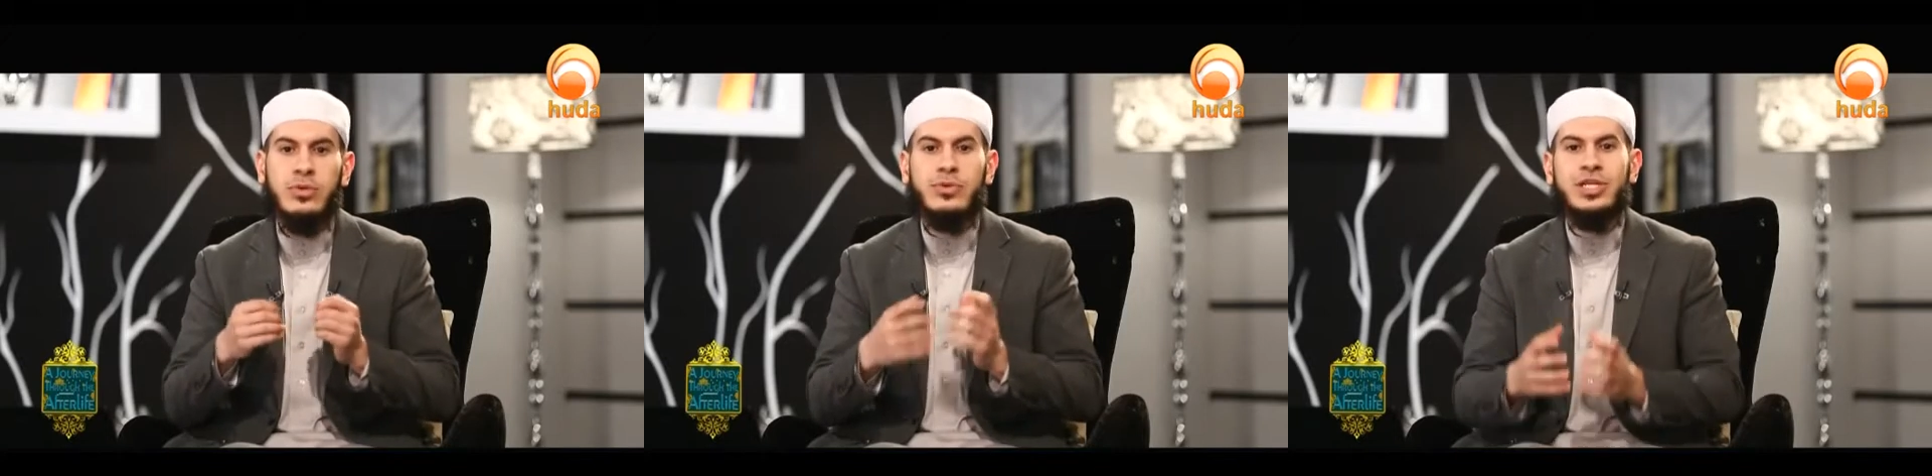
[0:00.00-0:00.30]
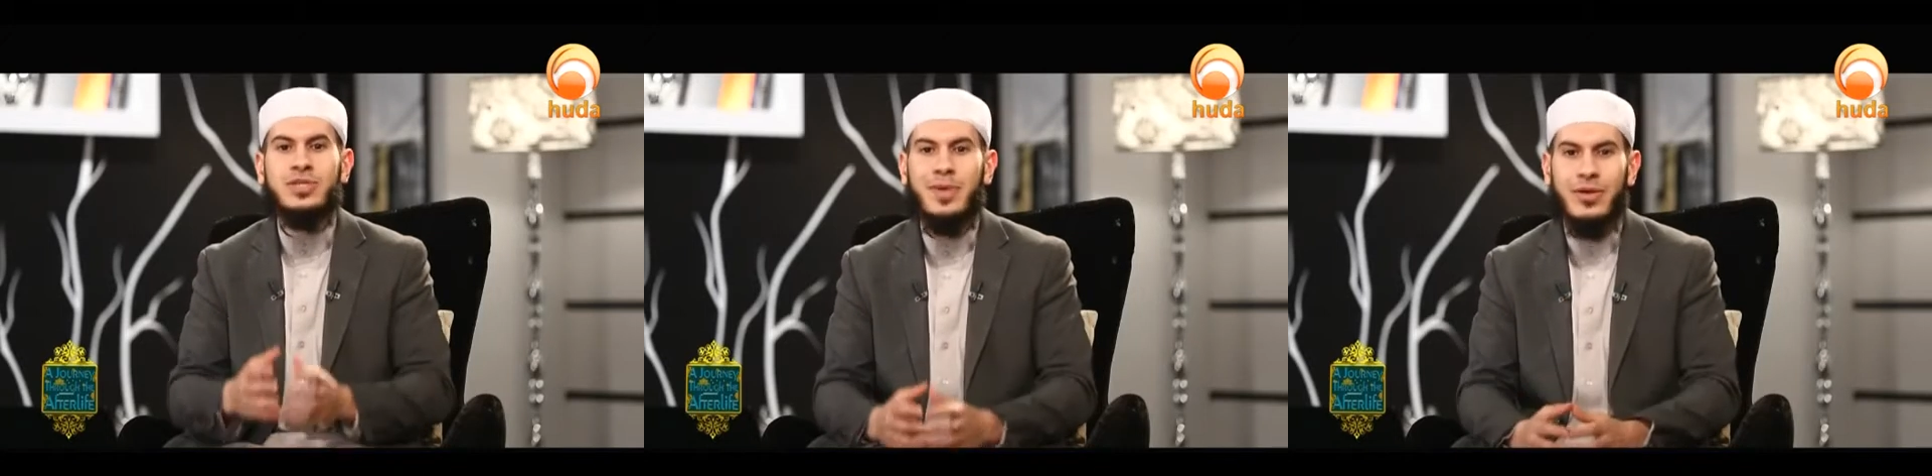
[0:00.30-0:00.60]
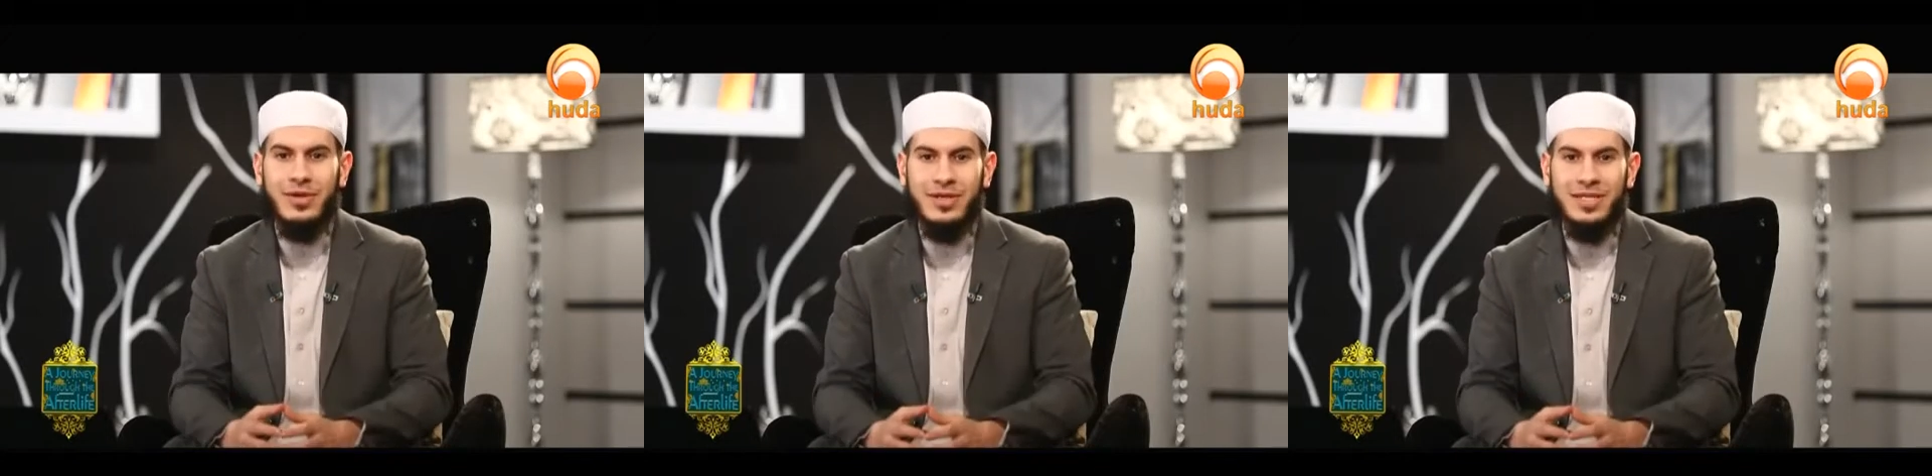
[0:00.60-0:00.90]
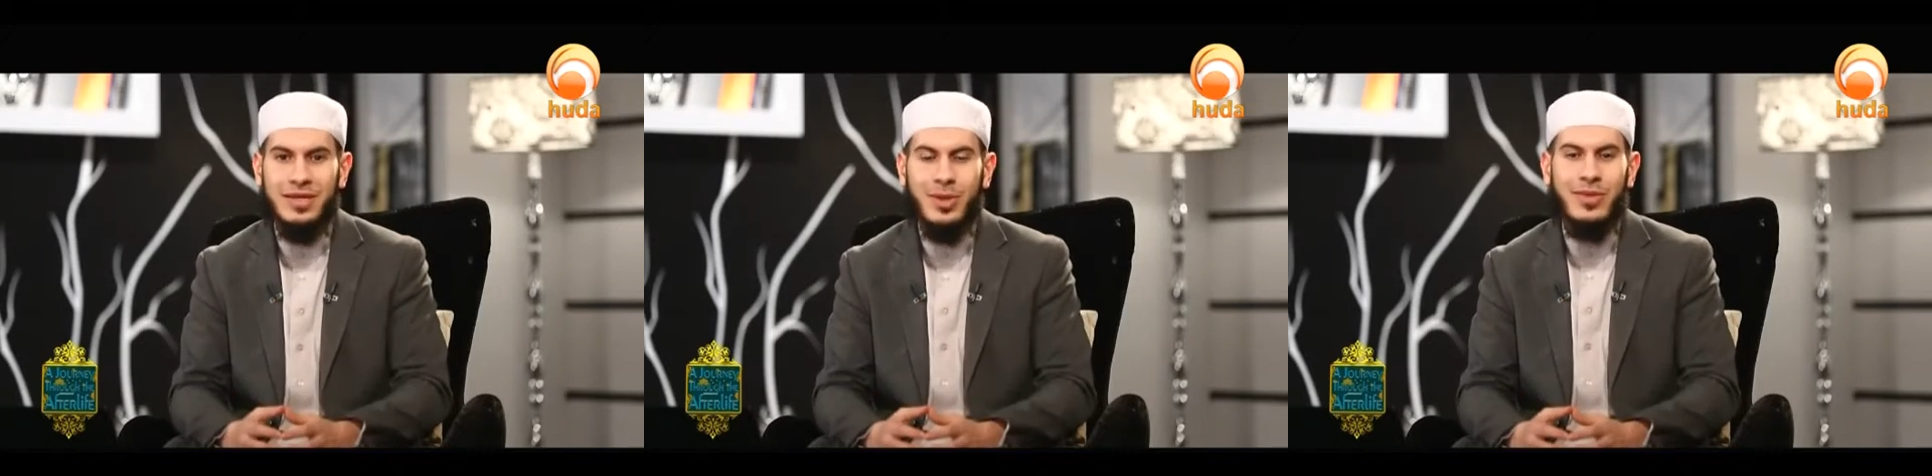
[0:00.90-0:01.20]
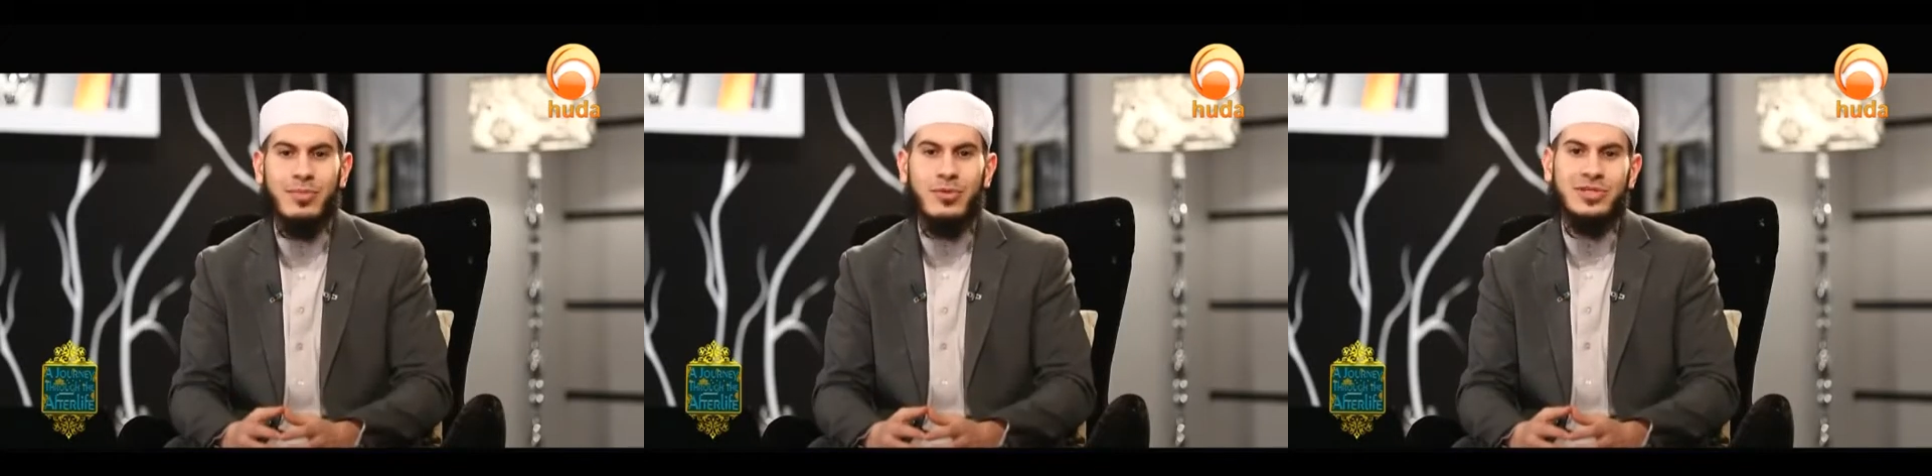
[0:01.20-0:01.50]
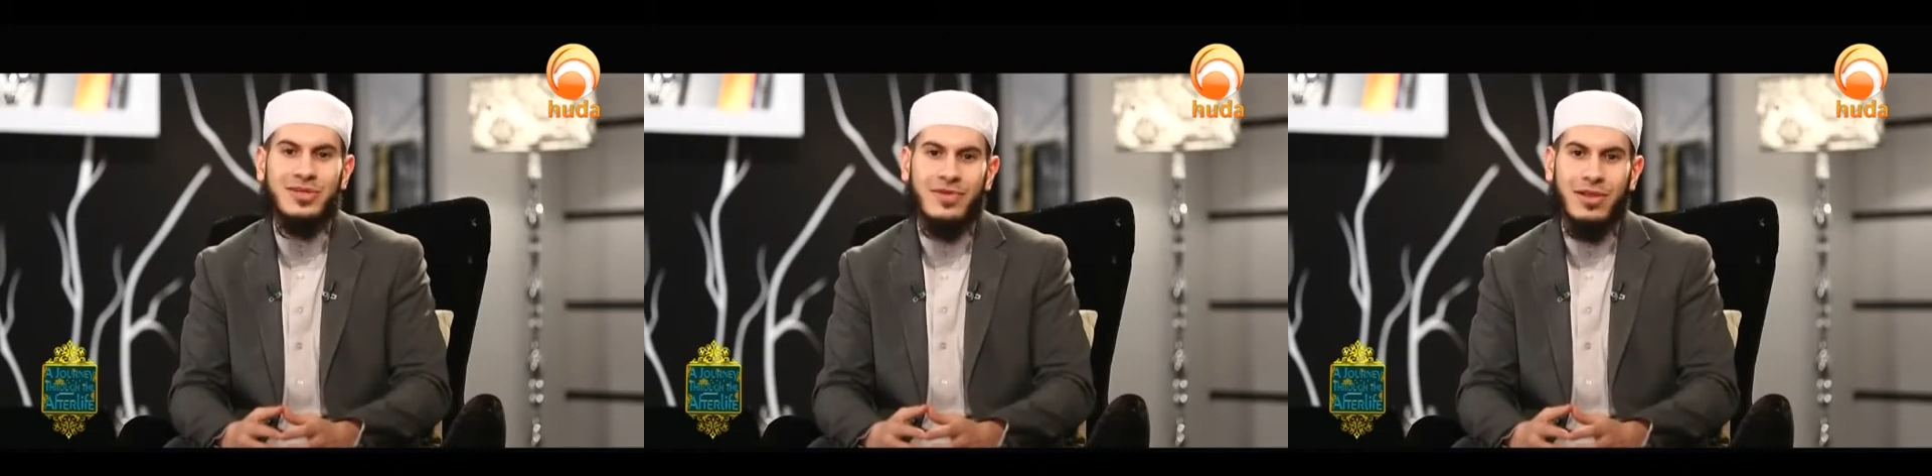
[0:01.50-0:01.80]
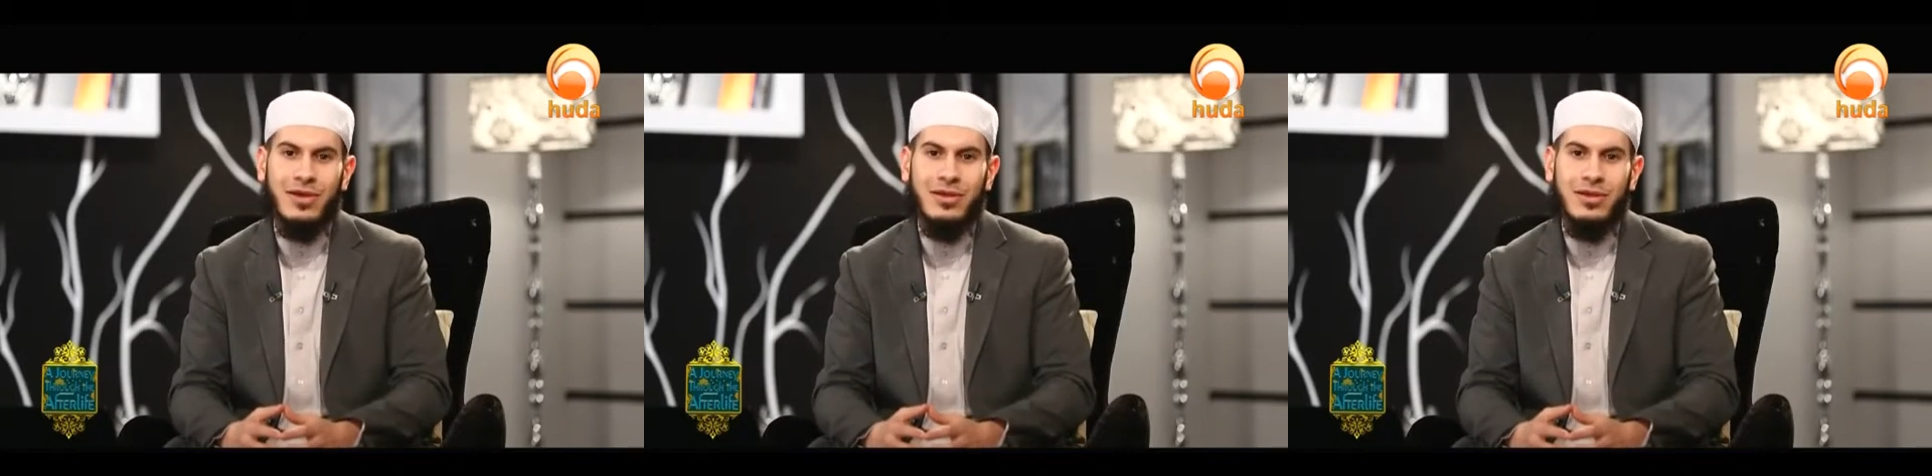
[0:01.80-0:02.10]
reach paradise by the mercy of
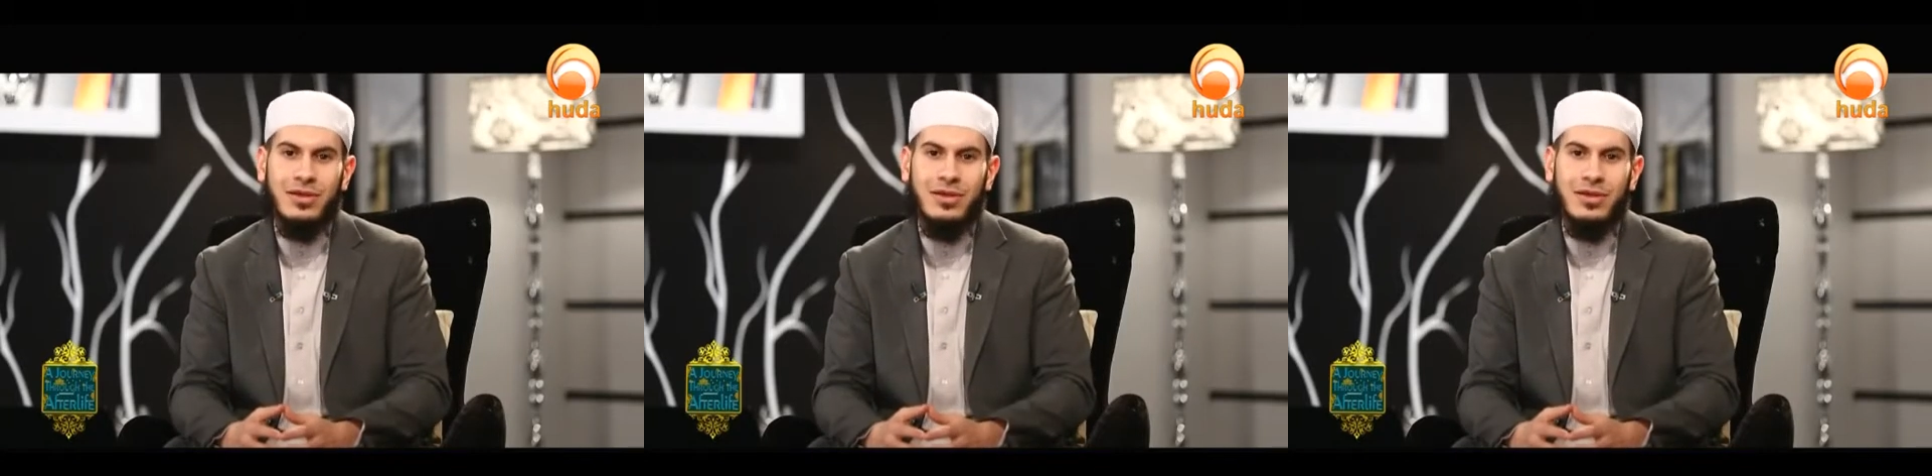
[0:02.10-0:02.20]
Allah.